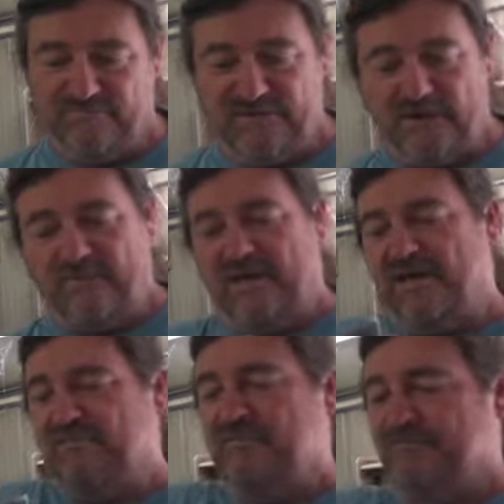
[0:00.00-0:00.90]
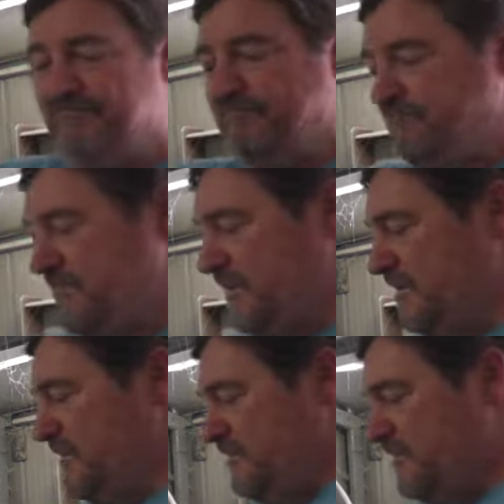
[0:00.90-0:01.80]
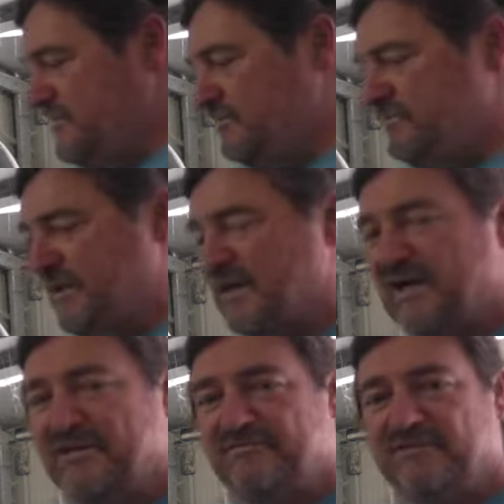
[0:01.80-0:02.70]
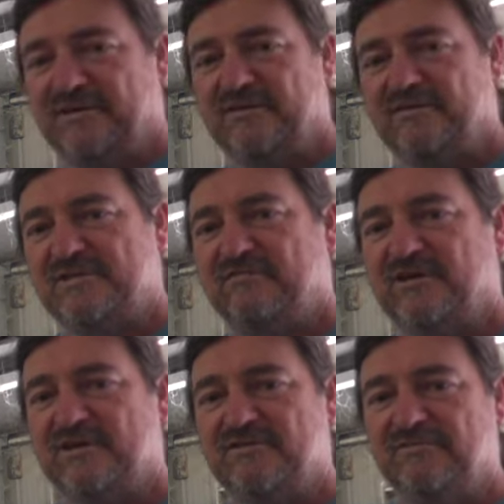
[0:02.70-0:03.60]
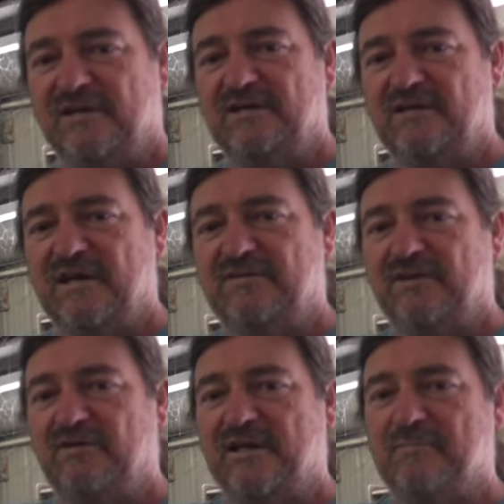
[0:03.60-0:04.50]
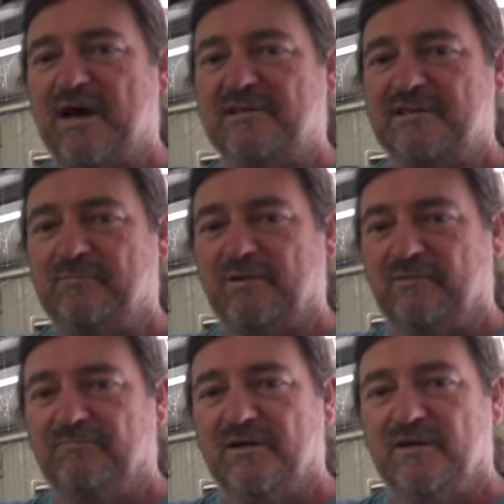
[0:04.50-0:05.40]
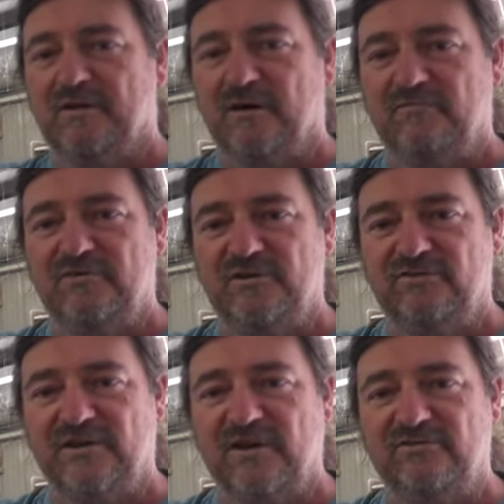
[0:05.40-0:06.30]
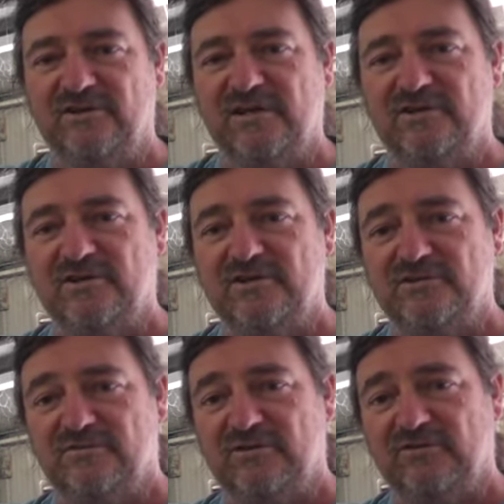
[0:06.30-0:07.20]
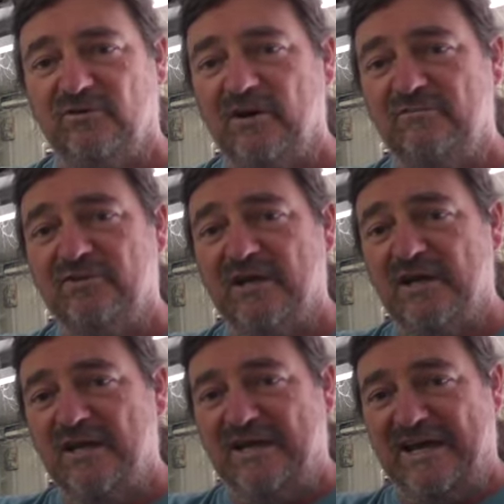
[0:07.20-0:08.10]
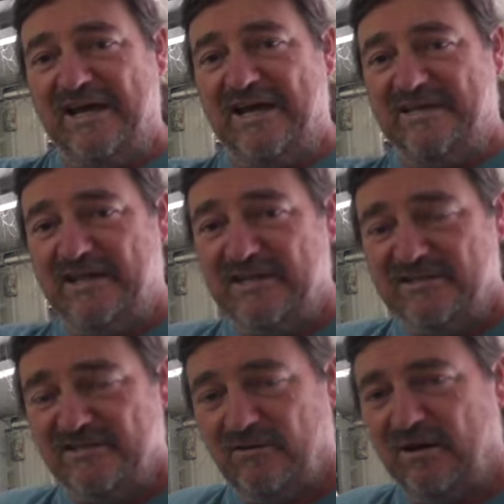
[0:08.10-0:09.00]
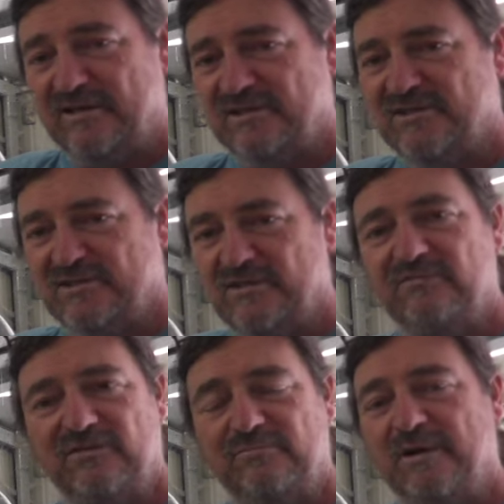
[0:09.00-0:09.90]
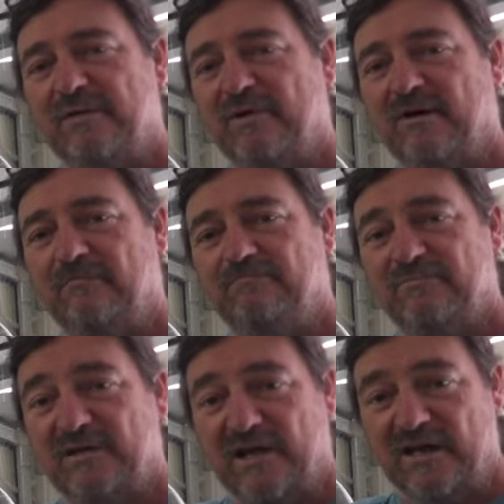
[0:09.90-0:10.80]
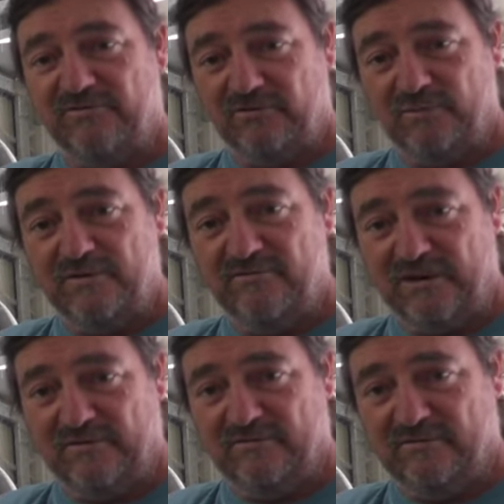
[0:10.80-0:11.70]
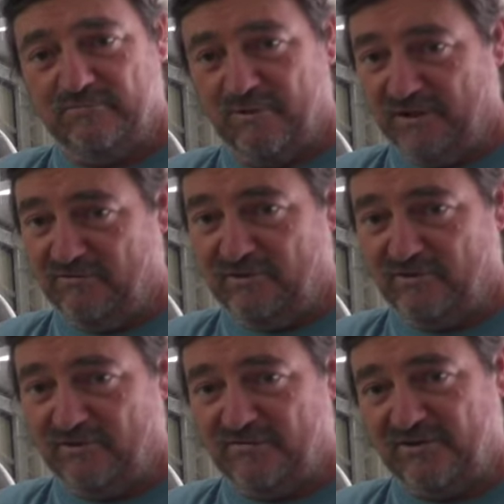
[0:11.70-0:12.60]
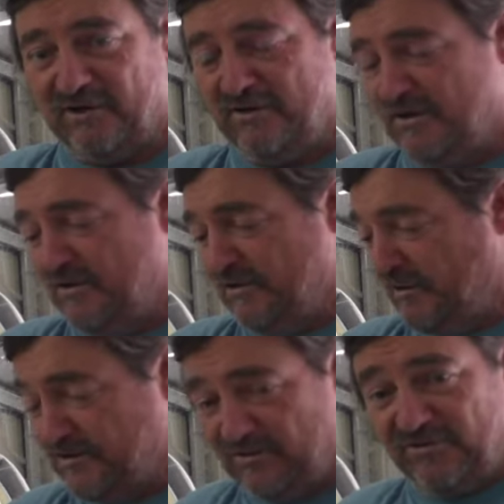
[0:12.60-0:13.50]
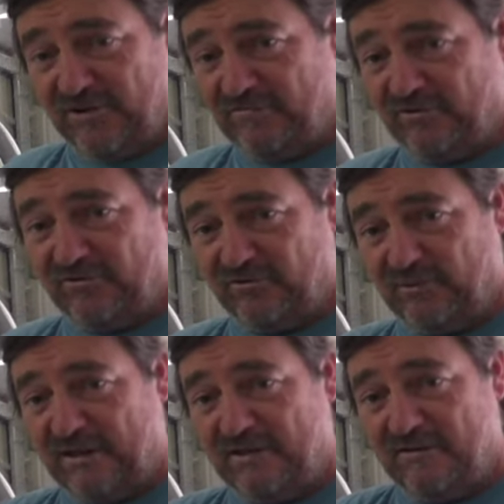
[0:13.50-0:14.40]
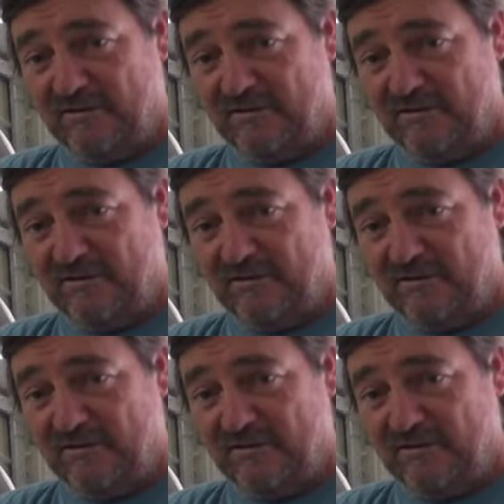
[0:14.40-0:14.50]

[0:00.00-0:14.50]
So we have, these are the large fin. They're a 7-inch fin, and they're an MR template. I've used those in Indonesia a few times, and yes, I actually surf this mini mal as a twin fin, believe it or not. So I do surf it as a twin.